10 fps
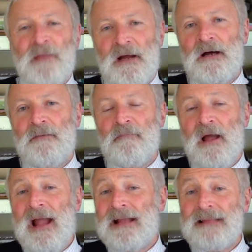Um,
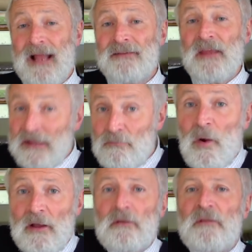and, and it
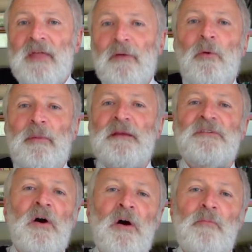will. There will be a
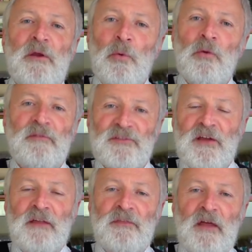time when all of a
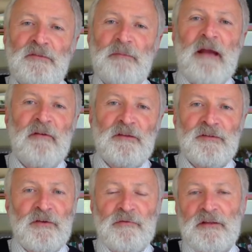sudden those barriers
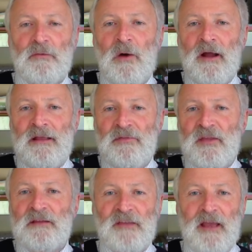that are in the way,
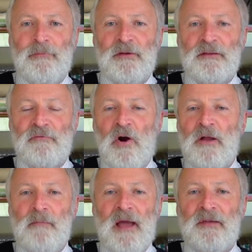things happen in the
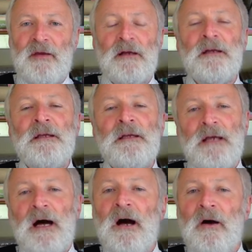right manner,
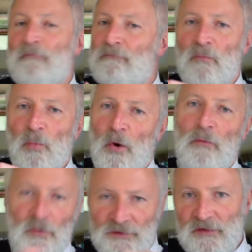um, what
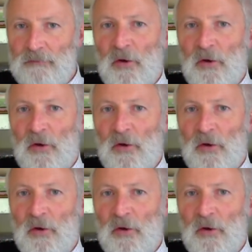was at the